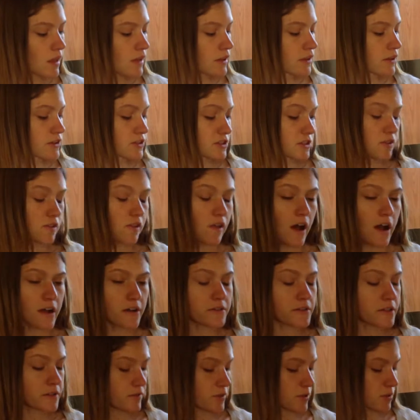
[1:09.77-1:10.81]
There's a lot
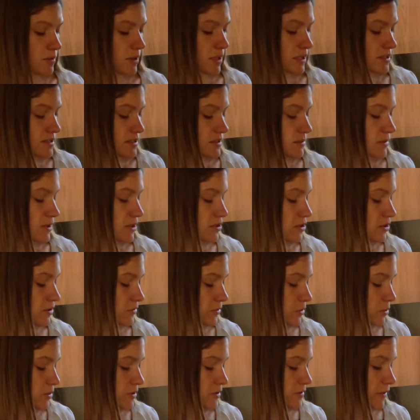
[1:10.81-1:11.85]
of different ways to make
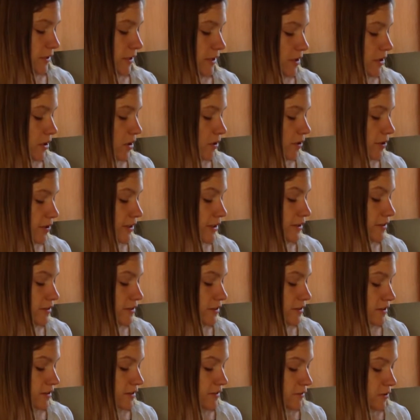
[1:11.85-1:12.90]
tofu. It's very
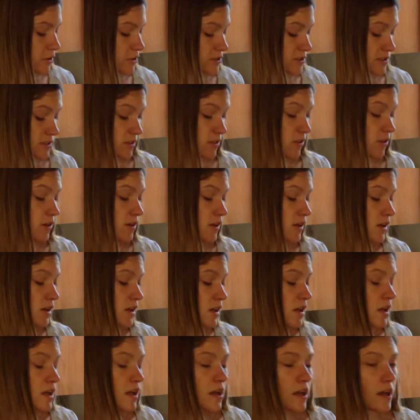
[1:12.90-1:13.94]
culinarily versatile.
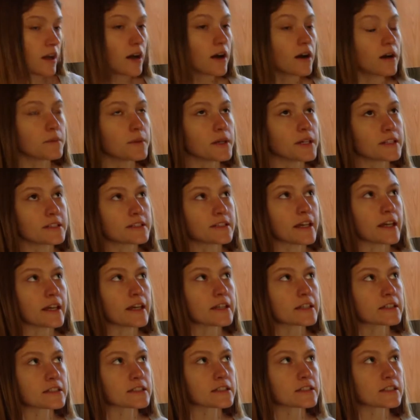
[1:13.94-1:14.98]
It
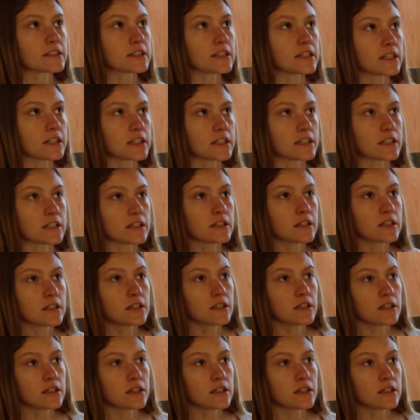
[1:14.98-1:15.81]
takes the